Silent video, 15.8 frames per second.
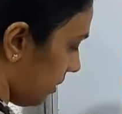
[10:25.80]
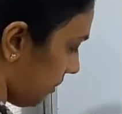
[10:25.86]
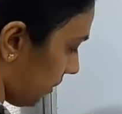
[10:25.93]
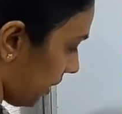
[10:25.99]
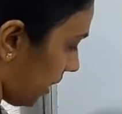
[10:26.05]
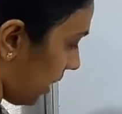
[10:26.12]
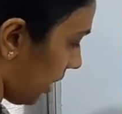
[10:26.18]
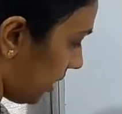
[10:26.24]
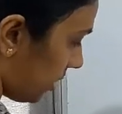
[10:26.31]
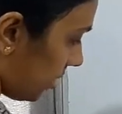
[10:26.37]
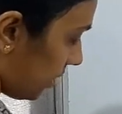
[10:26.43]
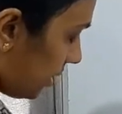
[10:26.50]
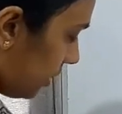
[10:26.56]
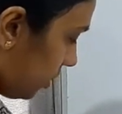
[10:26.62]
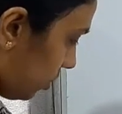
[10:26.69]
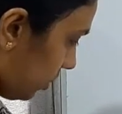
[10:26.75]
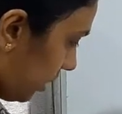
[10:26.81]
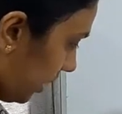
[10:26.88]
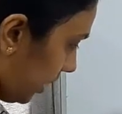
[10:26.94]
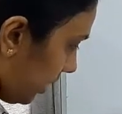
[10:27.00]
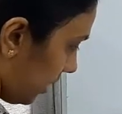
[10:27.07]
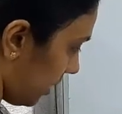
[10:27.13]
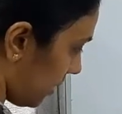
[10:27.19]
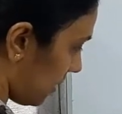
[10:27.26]
Okay, 100 into 3
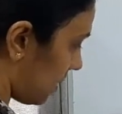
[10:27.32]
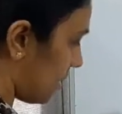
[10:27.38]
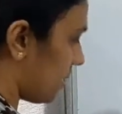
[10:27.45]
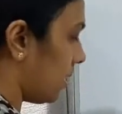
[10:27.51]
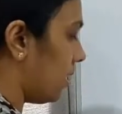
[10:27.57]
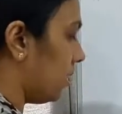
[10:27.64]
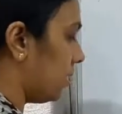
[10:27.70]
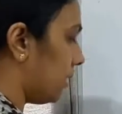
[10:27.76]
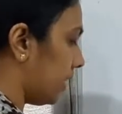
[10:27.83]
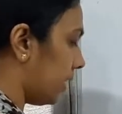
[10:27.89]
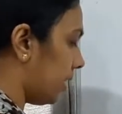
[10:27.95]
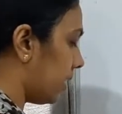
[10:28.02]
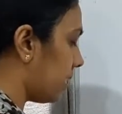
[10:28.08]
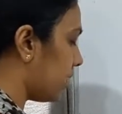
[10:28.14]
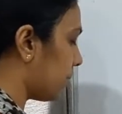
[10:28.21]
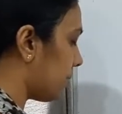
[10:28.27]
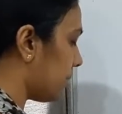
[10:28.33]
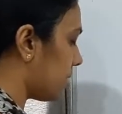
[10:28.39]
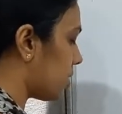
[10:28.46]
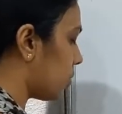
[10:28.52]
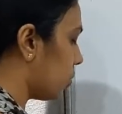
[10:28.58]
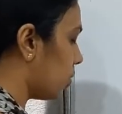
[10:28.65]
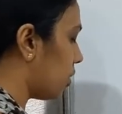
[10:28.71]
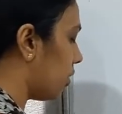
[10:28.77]
is 300 plus
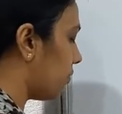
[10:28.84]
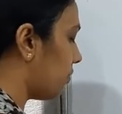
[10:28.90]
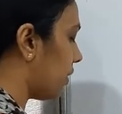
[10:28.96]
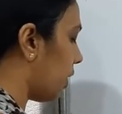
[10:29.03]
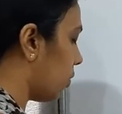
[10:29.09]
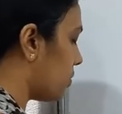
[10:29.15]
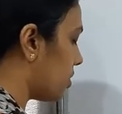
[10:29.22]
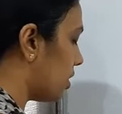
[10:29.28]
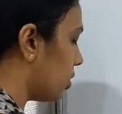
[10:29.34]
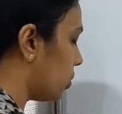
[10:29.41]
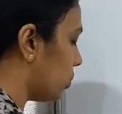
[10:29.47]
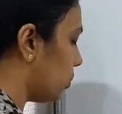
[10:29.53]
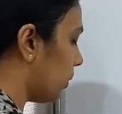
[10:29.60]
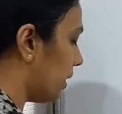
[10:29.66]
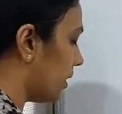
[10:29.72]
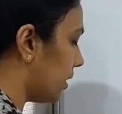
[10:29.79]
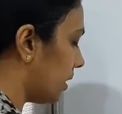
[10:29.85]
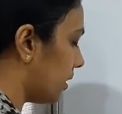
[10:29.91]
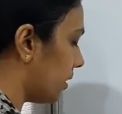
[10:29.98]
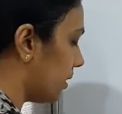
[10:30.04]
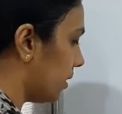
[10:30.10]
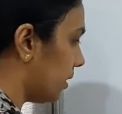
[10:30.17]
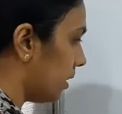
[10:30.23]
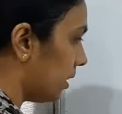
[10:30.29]
root of
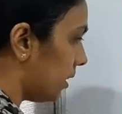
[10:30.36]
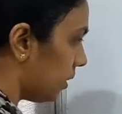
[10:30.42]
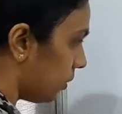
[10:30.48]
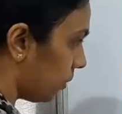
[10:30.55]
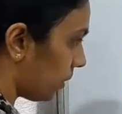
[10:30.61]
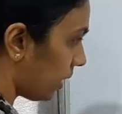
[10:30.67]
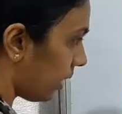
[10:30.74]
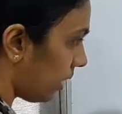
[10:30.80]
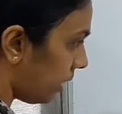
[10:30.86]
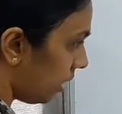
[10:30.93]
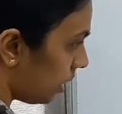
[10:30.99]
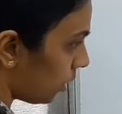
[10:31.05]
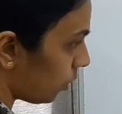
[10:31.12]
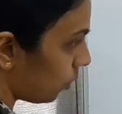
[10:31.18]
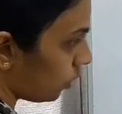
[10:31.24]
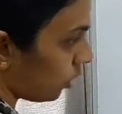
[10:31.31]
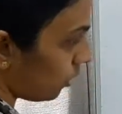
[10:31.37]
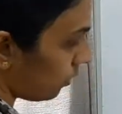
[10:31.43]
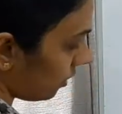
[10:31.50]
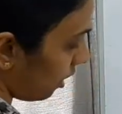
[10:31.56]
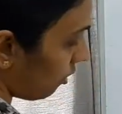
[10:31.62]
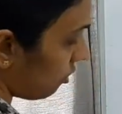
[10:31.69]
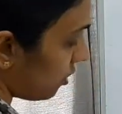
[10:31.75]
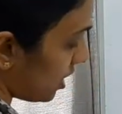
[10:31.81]
1200. Okay, root of
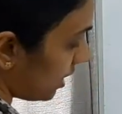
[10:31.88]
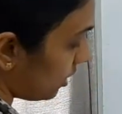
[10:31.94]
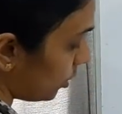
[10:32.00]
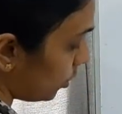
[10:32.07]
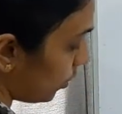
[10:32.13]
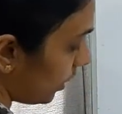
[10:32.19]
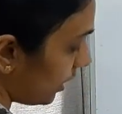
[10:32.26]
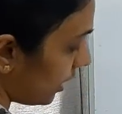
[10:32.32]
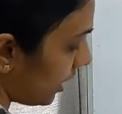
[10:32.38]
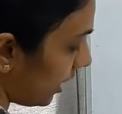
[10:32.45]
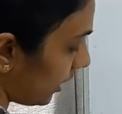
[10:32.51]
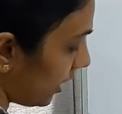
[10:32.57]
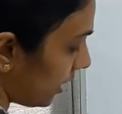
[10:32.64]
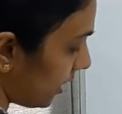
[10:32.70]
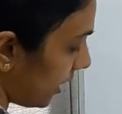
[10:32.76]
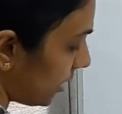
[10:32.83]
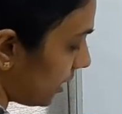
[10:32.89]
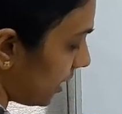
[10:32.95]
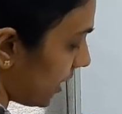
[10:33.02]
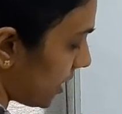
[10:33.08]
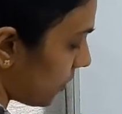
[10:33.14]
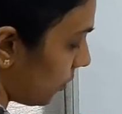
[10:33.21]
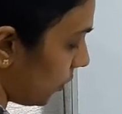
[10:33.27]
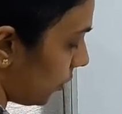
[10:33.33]
1200, I can write it
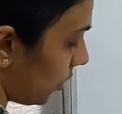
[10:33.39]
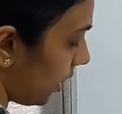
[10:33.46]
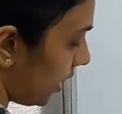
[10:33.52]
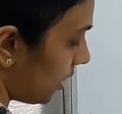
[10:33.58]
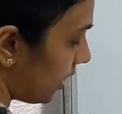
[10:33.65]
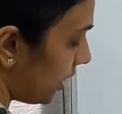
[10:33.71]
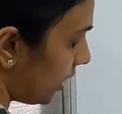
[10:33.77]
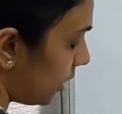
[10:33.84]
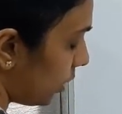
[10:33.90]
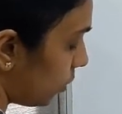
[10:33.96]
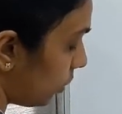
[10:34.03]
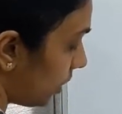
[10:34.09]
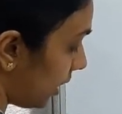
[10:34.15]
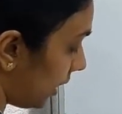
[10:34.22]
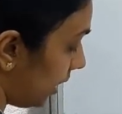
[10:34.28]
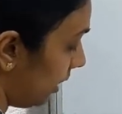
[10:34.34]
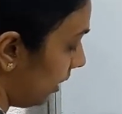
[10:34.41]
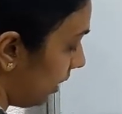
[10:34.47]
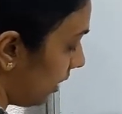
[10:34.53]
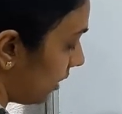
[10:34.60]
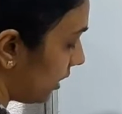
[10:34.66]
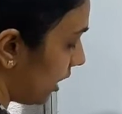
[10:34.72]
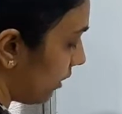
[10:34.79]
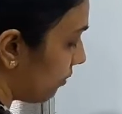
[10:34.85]
as 400 into 3.
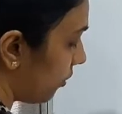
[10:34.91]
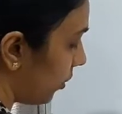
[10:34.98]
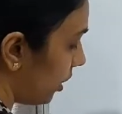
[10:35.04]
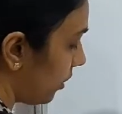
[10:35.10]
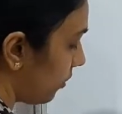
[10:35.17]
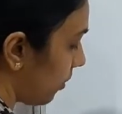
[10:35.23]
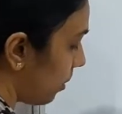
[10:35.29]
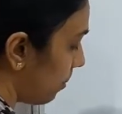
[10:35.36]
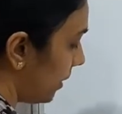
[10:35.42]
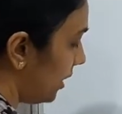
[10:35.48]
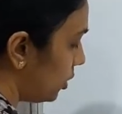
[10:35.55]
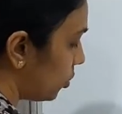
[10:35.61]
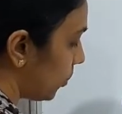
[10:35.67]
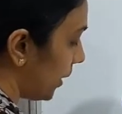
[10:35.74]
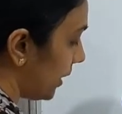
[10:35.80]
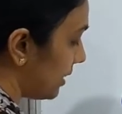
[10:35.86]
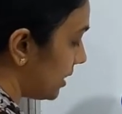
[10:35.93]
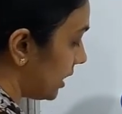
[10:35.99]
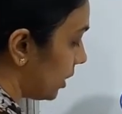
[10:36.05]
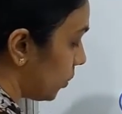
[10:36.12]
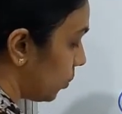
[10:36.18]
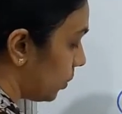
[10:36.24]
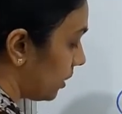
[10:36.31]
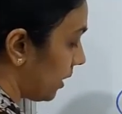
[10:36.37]
Therefore, it will be 20
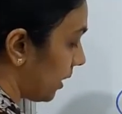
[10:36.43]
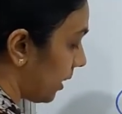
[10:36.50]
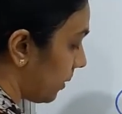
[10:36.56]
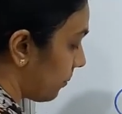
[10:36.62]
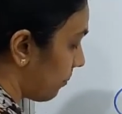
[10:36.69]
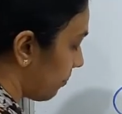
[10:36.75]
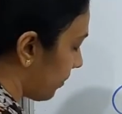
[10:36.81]
root 3.